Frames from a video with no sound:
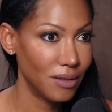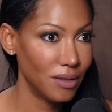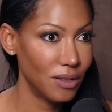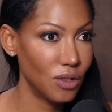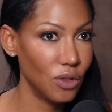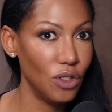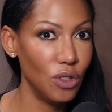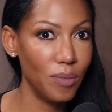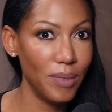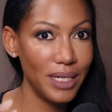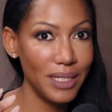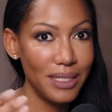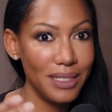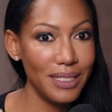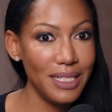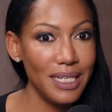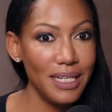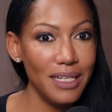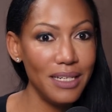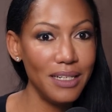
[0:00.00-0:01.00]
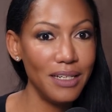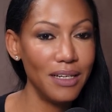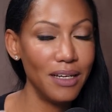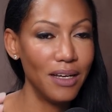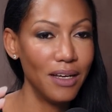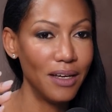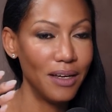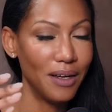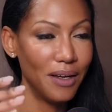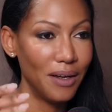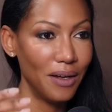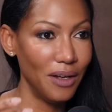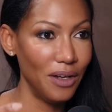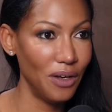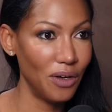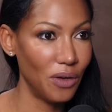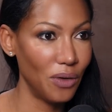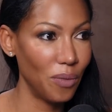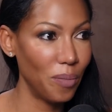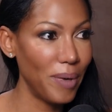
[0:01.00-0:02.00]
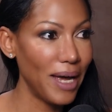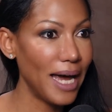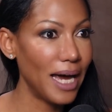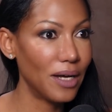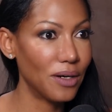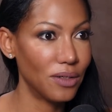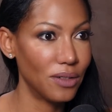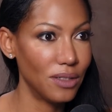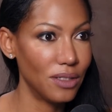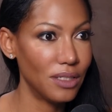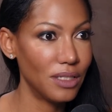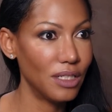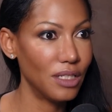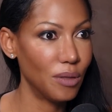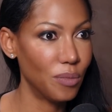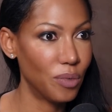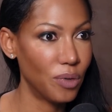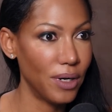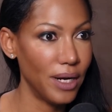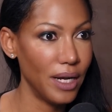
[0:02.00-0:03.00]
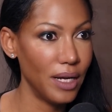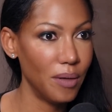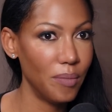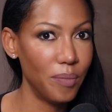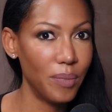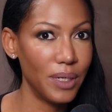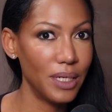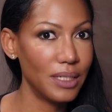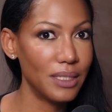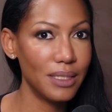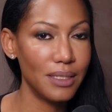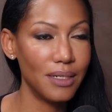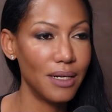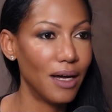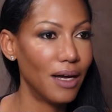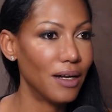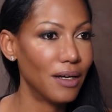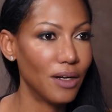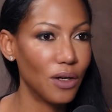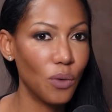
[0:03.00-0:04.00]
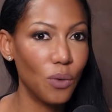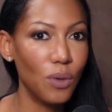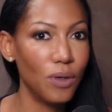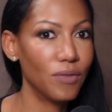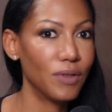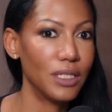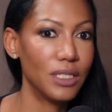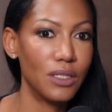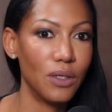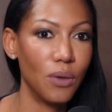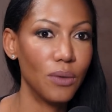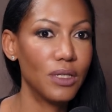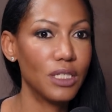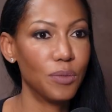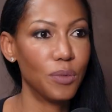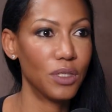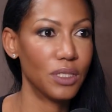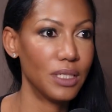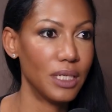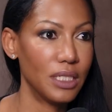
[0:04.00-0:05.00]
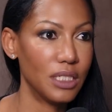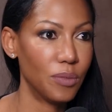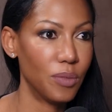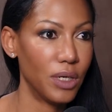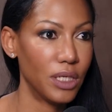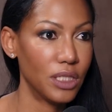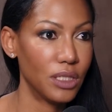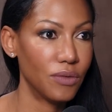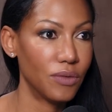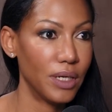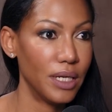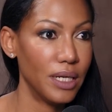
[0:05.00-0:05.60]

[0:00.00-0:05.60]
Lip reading: So you may see, patterns in the brain, but it's not equivalent to, oh, this person has depression,